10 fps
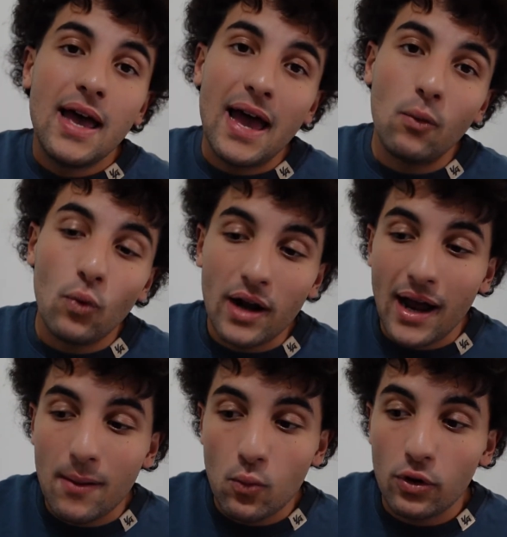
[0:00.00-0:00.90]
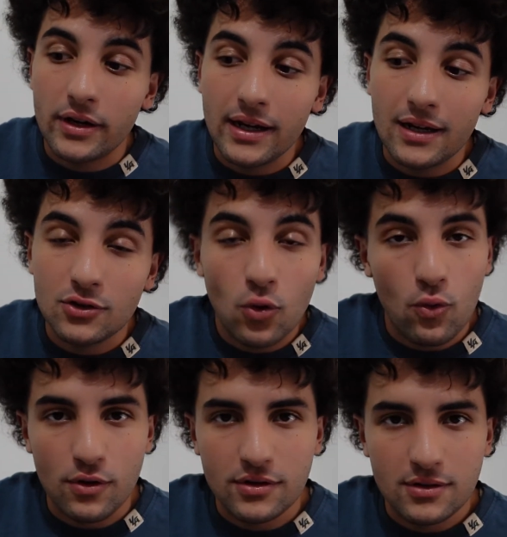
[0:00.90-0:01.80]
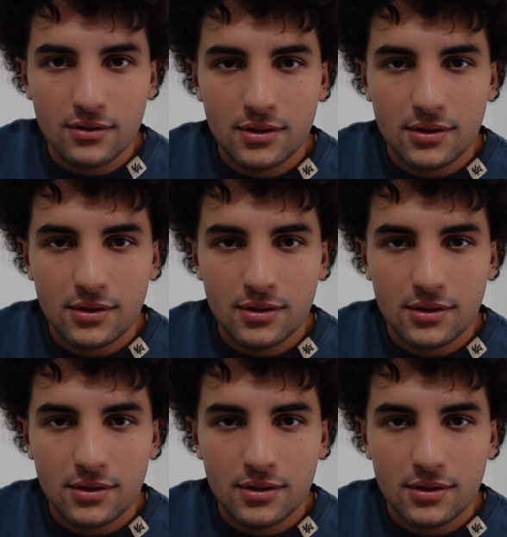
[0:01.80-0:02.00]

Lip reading: and what I am working towards.